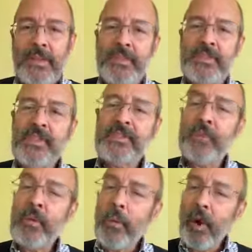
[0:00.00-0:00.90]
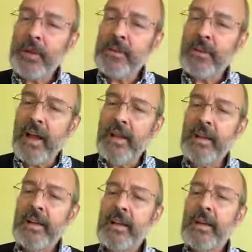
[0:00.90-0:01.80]
It says if we walk in the
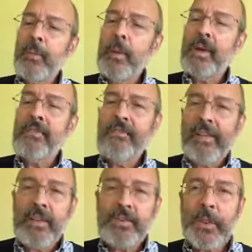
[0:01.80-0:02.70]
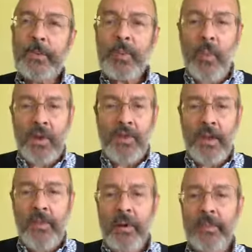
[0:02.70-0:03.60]
light, We have fellowship with one
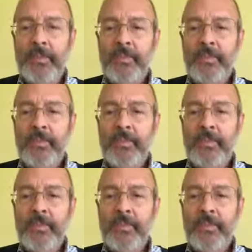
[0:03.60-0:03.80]
another.